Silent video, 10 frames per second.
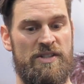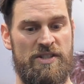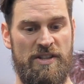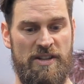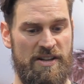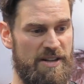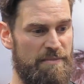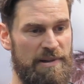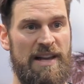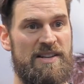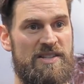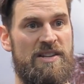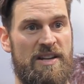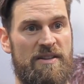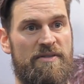to the
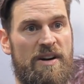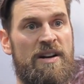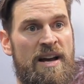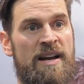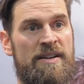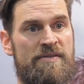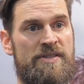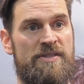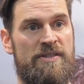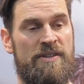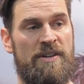complexity of our lives.